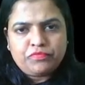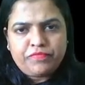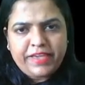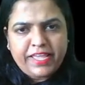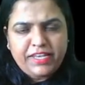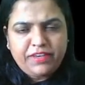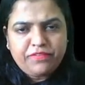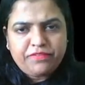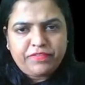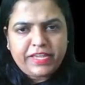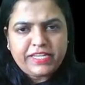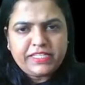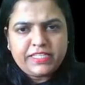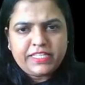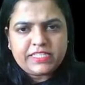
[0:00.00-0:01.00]

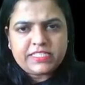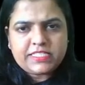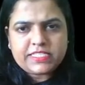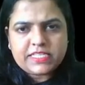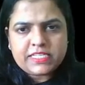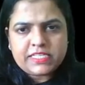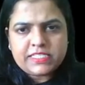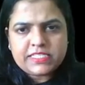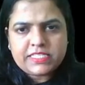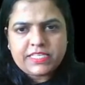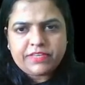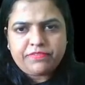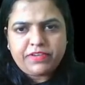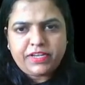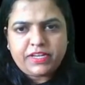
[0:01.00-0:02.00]
when this is
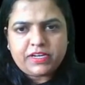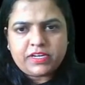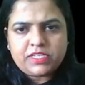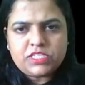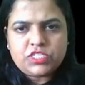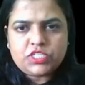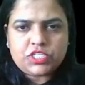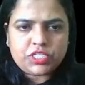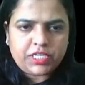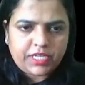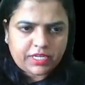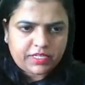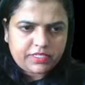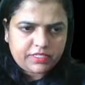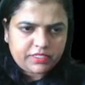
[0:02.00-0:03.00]
given a
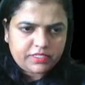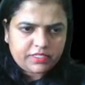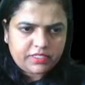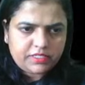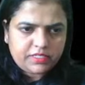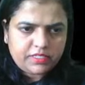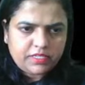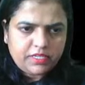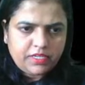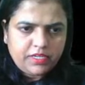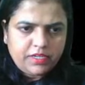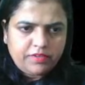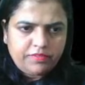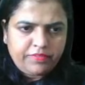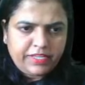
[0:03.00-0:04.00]
jerk,
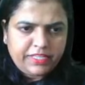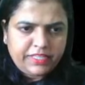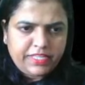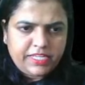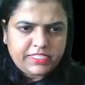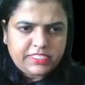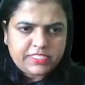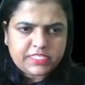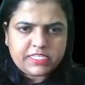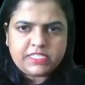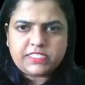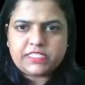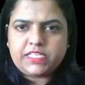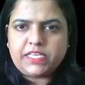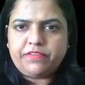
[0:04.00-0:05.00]
when this
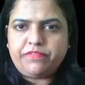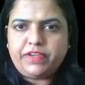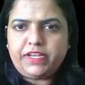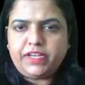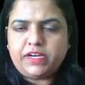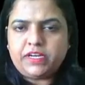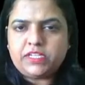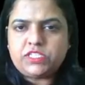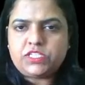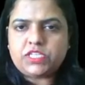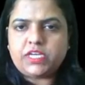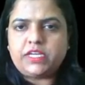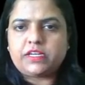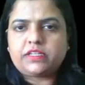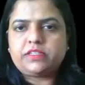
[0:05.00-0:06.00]
is given a
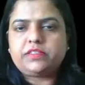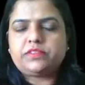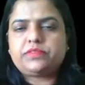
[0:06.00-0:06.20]
jerk,